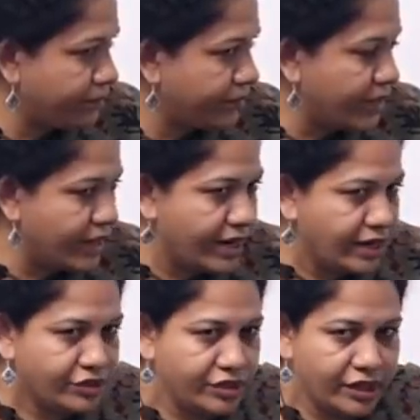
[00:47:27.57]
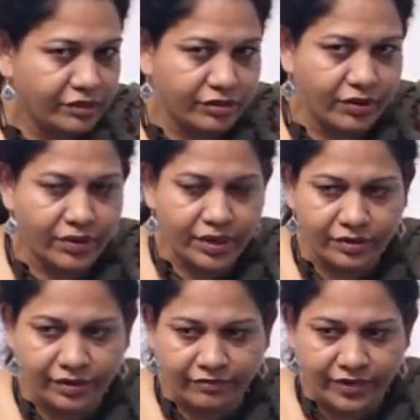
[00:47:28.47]
They are actually thrown
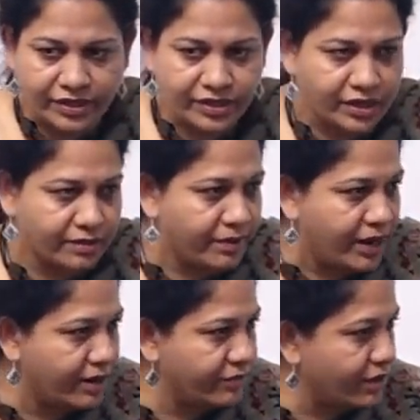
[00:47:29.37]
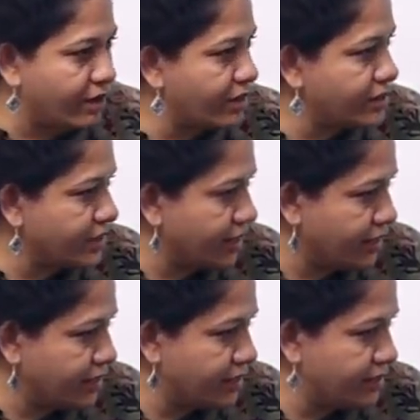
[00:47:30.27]
into the western part of the
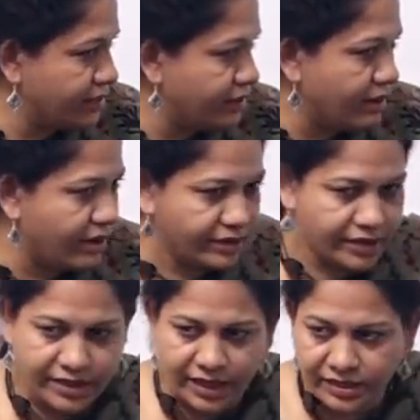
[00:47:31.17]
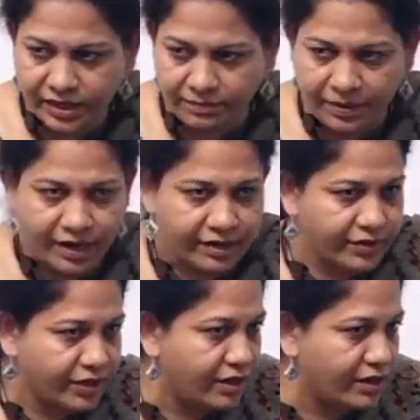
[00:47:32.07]
continent or the central part of
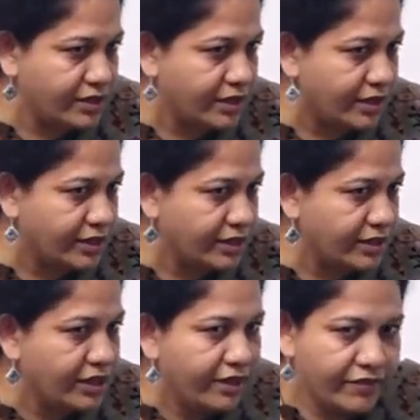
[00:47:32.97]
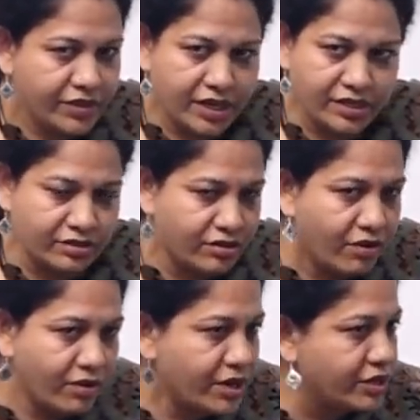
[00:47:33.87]
the continent, which has
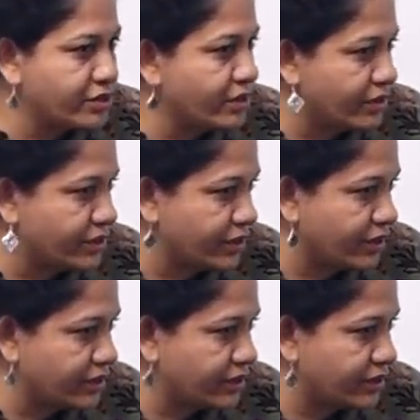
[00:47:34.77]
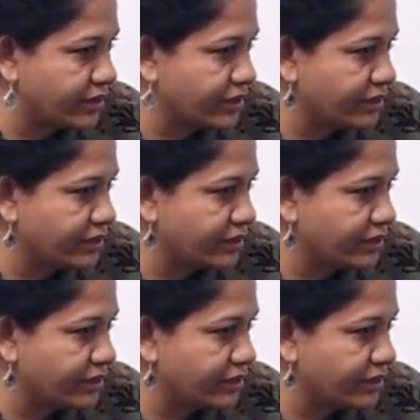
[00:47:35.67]
no resources